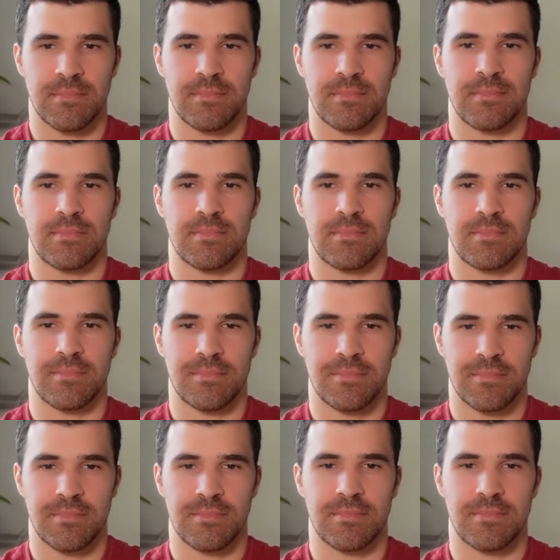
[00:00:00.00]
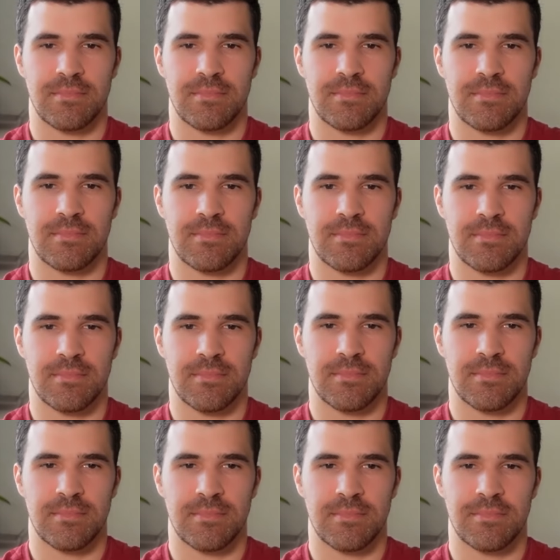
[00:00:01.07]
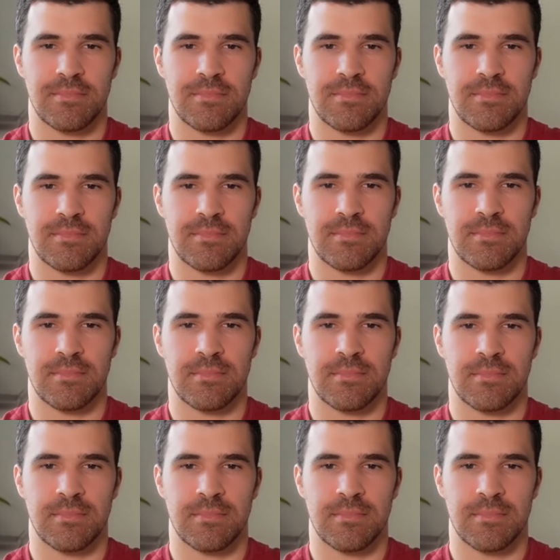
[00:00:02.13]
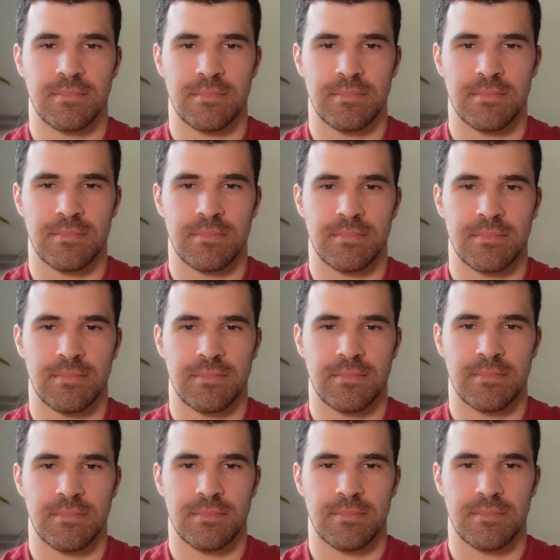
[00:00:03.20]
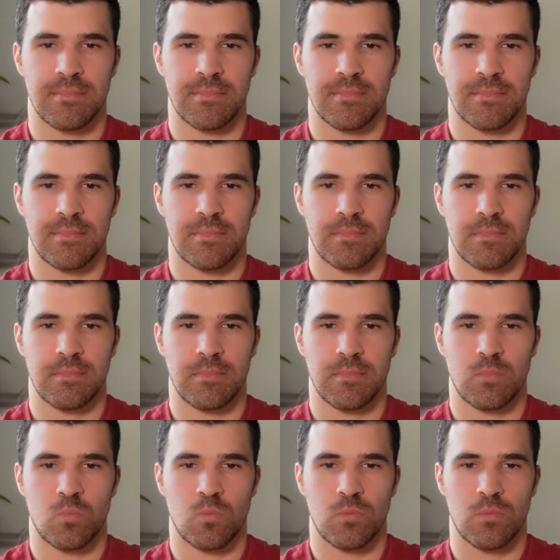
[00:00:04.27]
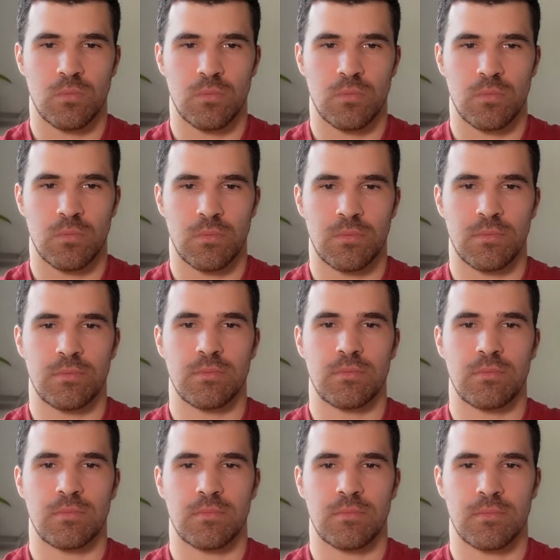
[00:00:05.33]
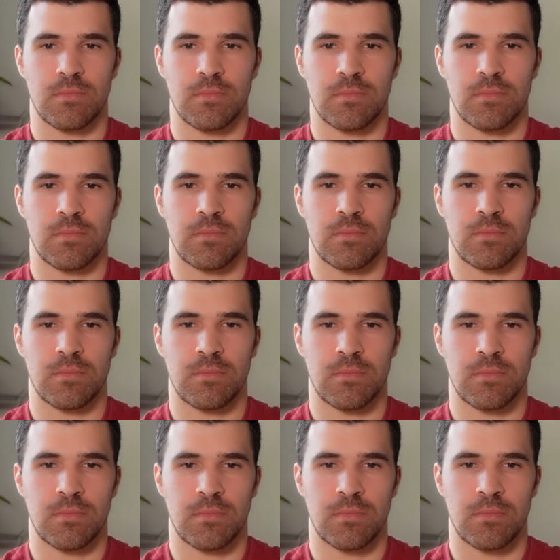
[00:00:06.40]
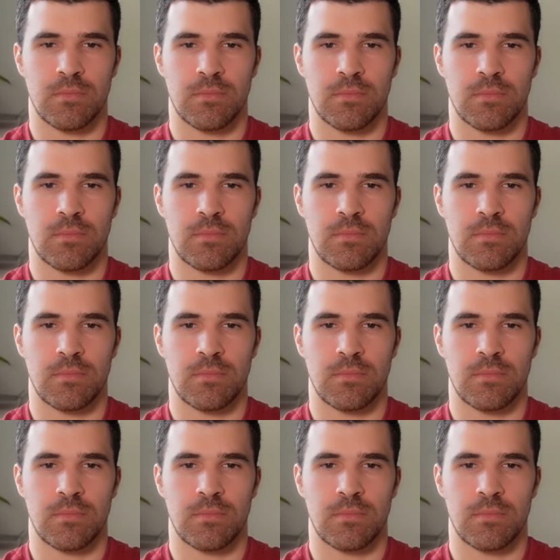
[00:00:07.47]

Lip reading: No words are spoken by the person on screen.